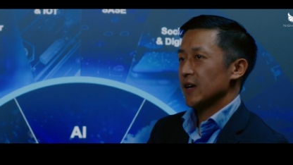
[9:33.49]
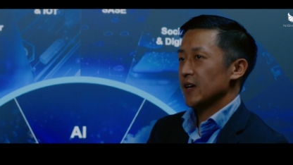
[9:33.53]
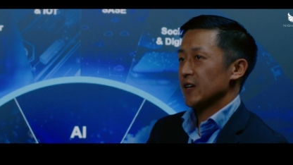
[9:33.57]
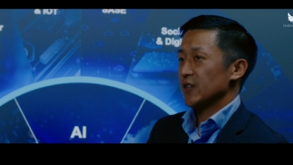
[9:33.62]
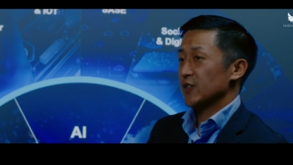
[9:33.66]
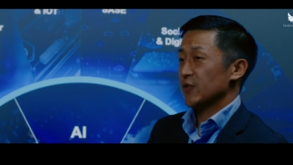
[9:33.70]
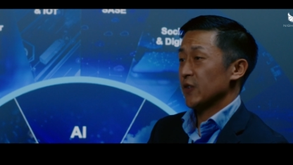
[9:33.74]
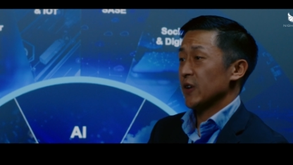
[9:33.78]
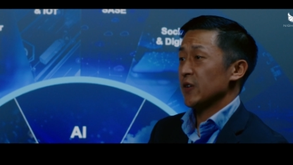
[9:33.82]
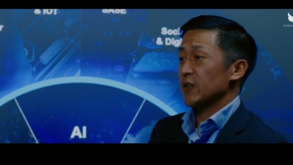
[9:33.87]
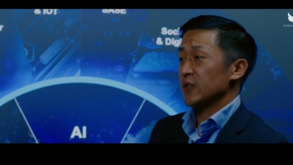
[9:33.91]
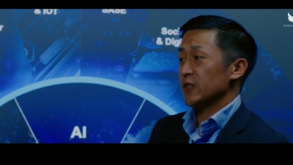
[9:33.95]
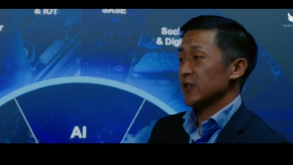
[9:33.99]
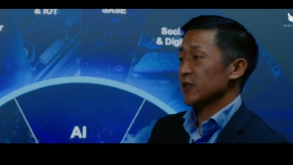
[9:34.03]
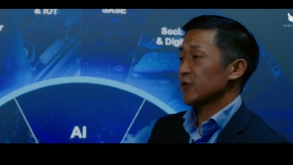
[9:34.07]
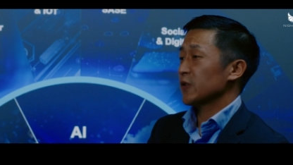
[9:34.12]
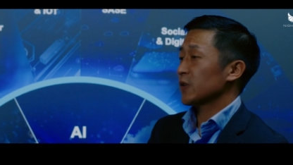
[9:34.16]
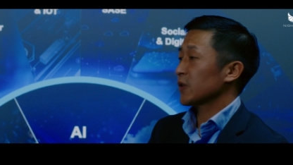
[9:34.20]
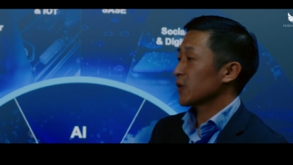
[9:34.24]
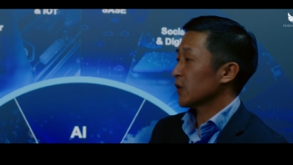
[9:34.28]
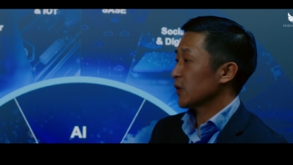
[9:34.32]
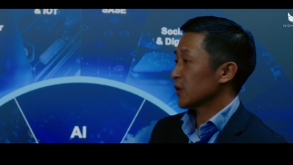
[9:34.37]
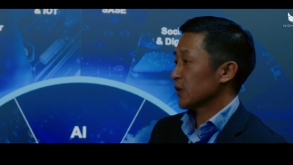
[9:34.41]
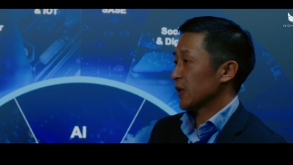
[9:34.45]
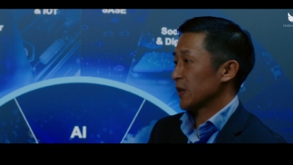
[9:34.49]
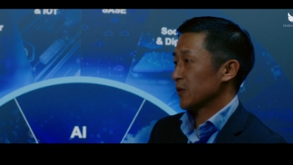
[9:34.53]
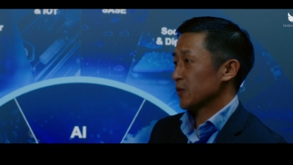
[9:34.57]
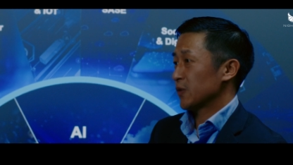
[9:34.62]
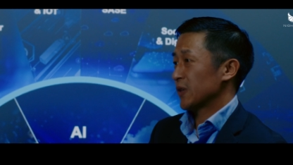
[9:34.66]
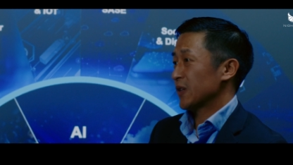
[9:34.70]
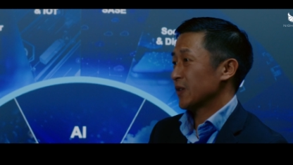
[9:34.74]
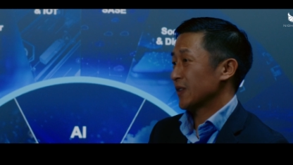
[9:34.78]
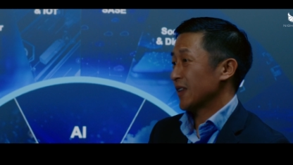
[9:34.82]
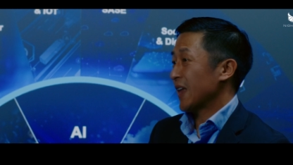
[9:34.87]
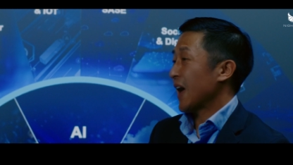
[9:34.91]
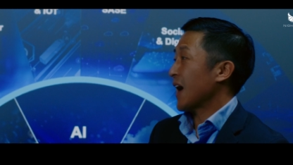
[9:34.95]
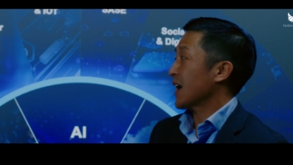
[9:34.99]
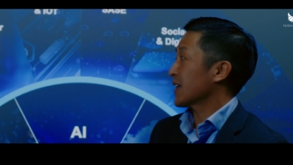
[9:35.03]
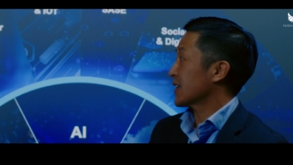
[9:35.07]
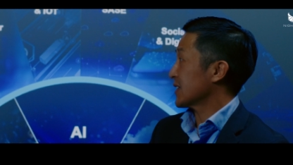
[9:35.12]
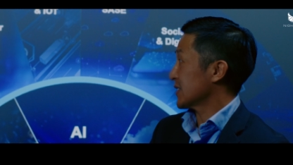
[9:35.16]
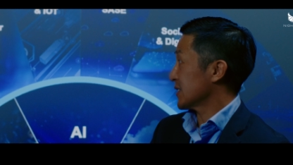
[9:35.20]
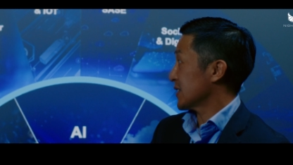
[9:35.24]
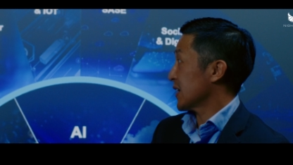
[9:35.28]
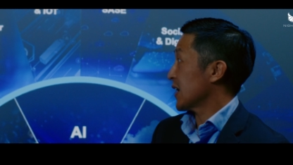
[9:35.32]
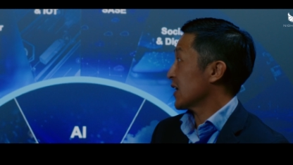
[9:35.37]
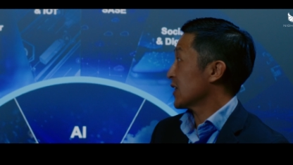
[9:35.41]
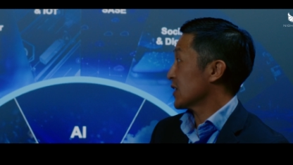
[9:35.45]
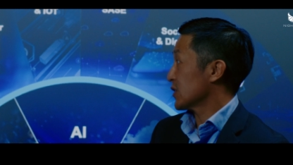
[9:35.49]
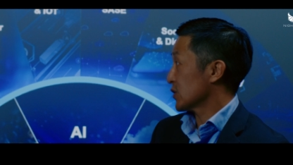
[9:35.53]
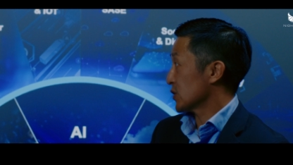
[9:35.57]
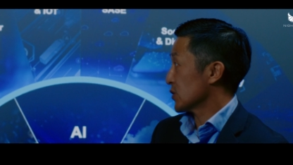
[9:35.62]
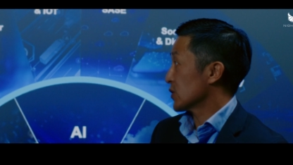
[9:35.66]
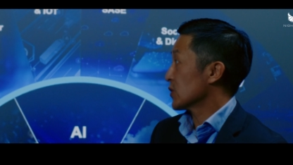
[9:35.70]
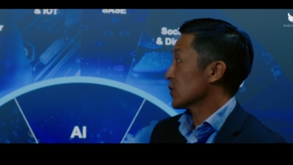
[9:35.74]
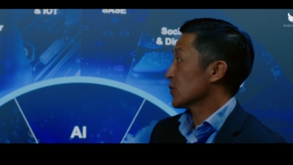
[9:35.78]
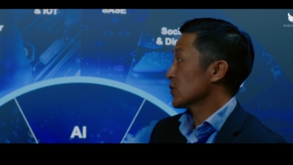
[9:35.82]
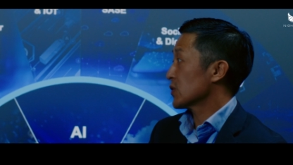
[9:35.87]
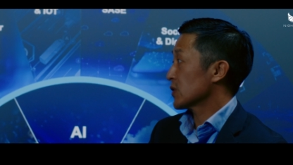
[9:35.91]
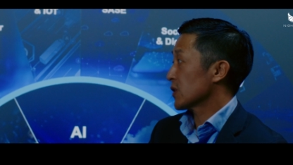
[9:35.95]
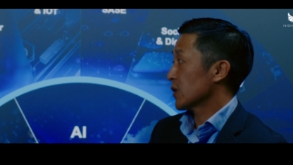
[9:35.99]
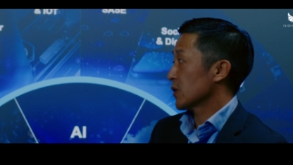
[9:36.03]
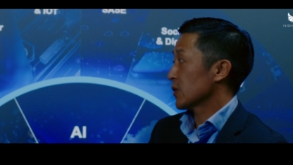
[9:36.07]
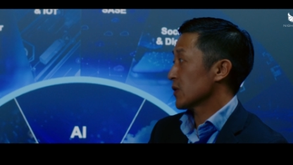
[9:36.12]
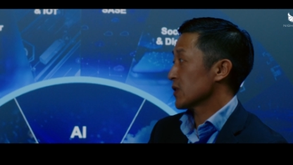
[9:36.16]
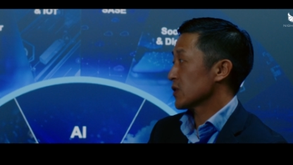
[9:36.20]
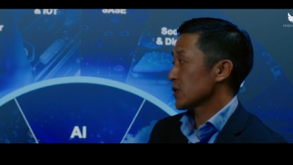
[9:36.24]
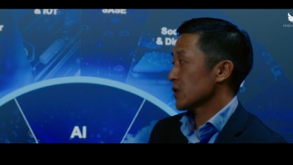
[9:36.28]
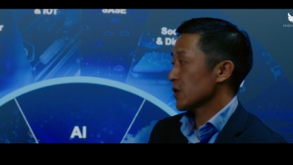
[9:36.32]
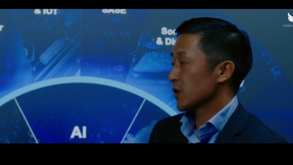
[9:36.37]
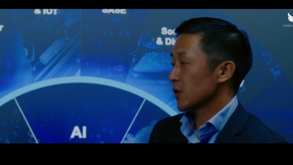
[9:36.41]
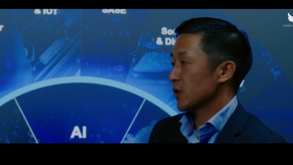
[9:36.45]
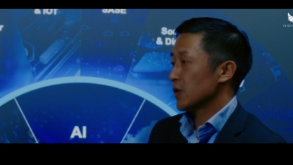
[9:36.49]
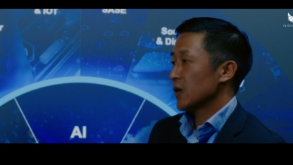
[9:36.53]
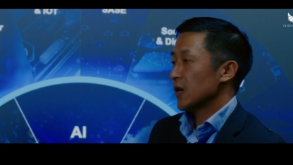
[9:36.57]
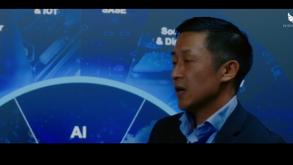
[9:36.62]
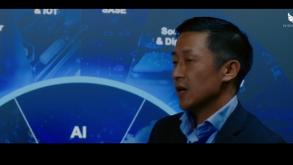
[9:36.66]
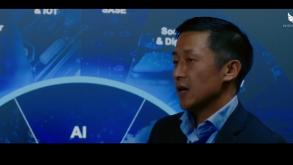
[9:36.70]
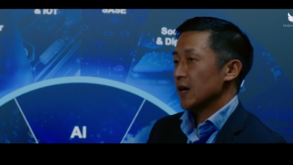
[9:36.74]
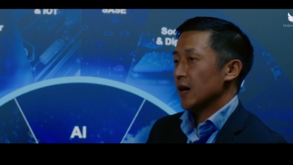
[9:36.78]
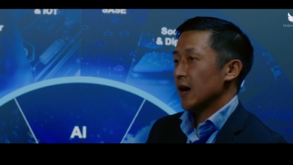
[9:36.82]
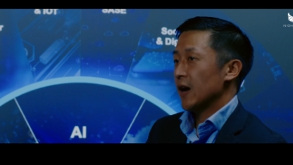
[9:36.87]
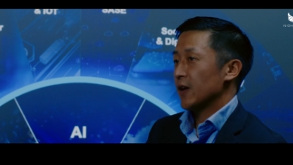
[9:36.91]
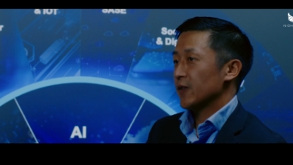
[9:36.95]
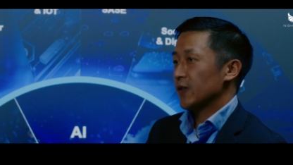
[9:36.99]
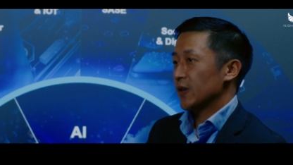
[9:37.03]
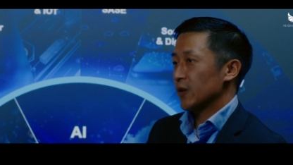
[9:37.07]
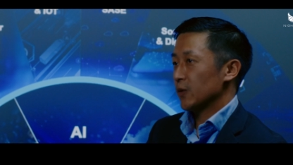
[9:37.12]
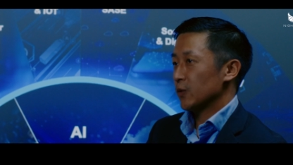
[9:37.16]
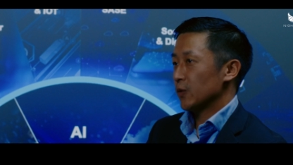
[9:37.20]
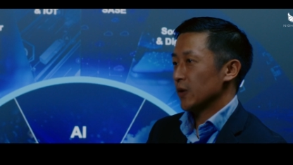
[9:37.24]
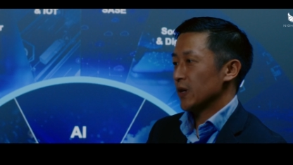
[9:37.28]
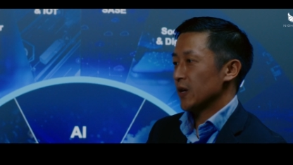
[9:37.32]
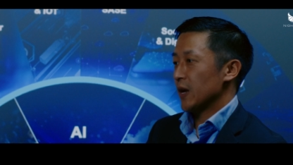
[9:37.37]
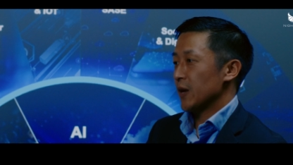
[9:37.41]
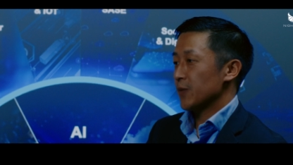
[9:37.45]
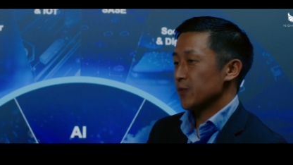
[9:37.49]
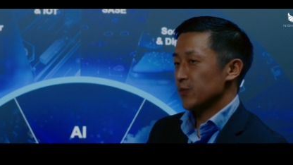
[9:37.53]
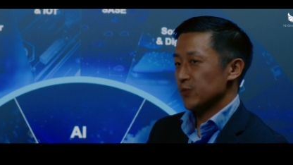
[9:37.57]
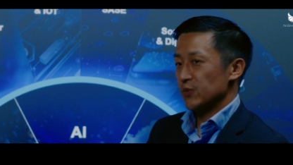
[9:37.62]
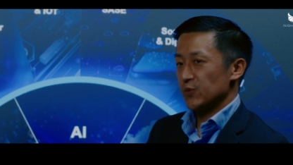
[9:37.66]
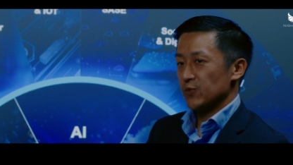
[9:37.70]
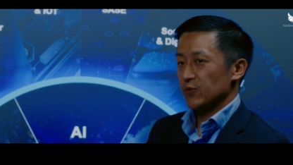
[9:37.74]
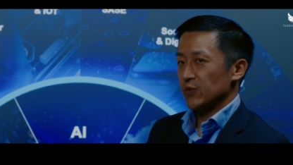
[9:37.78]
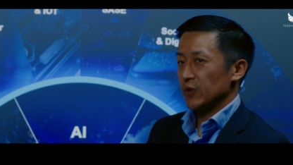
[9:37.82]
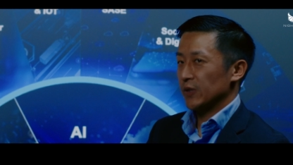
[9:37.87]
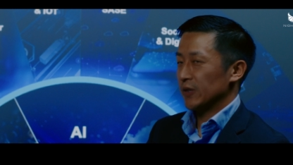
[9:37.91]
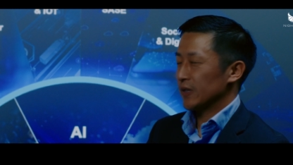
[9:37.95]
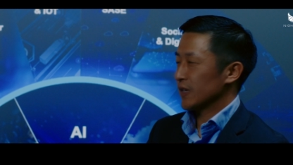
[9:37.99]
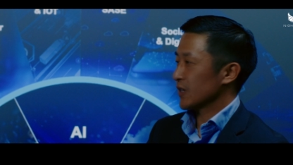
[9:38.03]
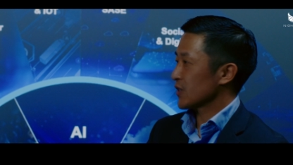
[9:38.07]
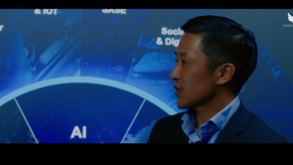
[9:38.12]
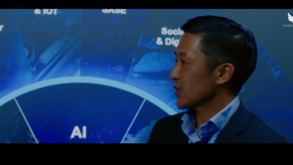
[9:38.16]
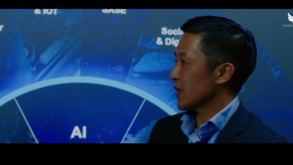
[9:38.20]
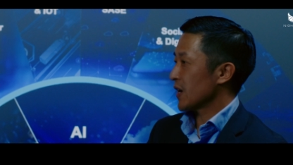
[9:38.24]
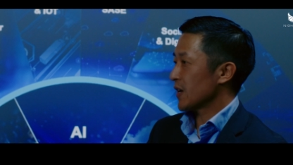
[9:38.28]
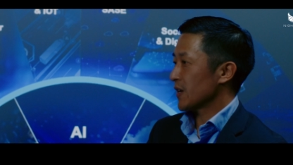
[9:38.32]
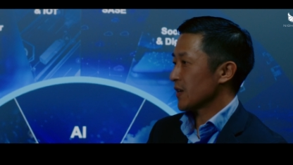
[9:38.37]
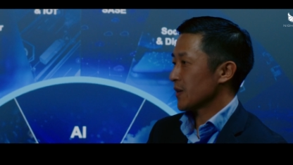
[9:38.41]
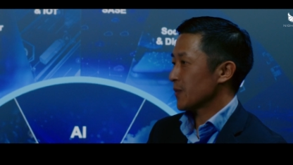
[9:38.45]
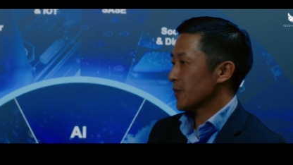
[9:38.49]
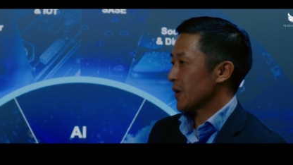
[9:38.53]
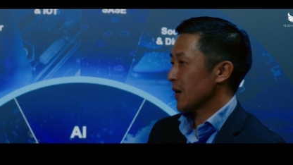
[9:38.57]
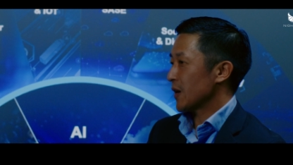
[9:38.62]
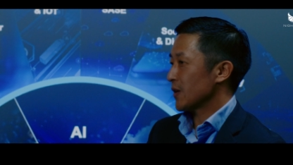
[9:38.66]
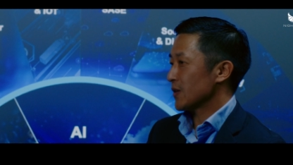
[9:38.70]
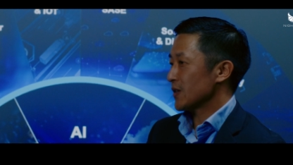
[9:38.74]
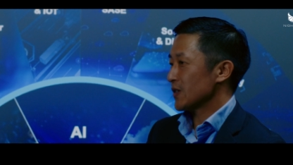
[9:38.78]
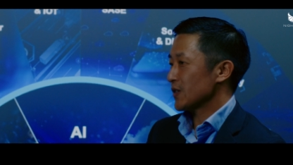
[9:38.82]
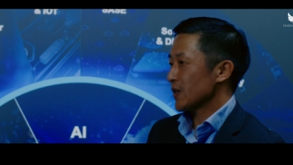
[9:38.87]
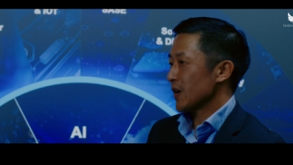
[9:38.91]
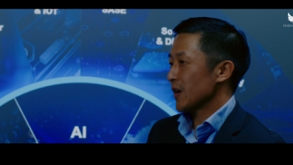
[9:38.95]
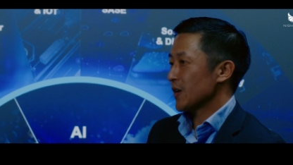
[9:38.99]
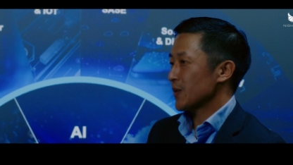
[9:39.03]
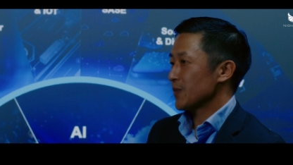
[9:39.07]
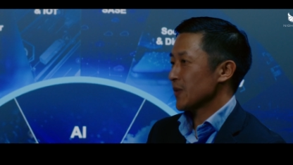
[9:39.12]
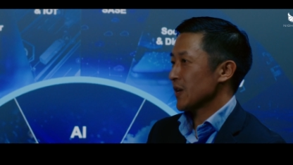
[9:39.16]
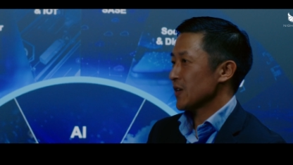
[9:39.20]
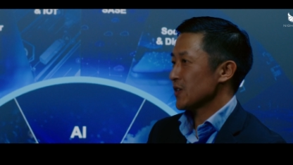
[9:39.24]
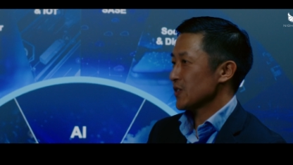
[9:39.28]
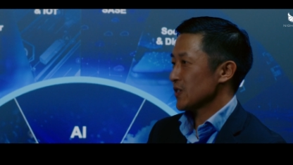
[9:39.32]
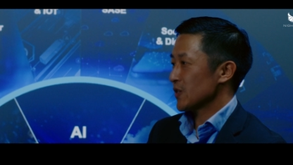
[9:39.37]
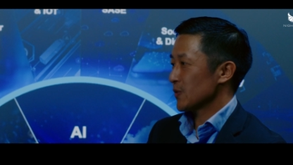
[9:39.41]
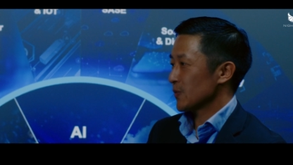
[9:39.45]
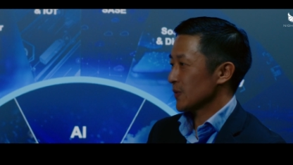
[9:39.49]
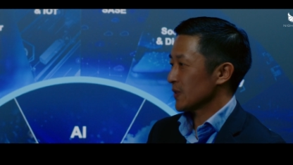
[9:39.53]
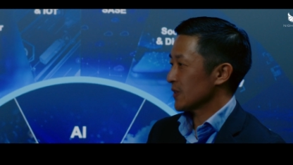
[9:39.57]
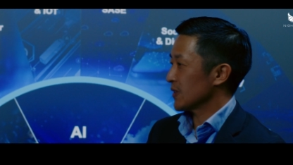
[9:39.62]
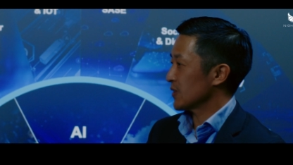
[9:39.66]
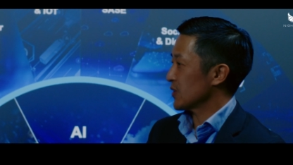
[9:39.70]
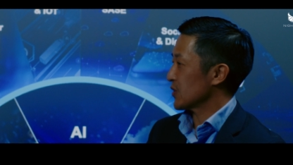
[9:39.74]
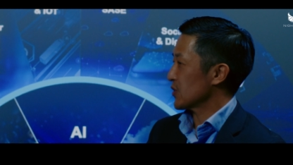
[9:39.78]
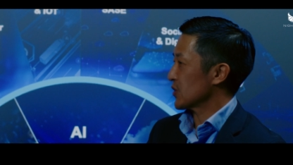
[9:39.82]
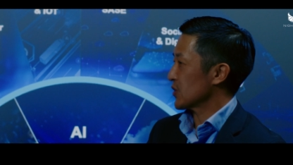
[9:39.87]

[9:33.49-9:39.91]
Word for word: It's very difficult, and we lack the talent to do so. And so I think what I'm really excited about is automation within the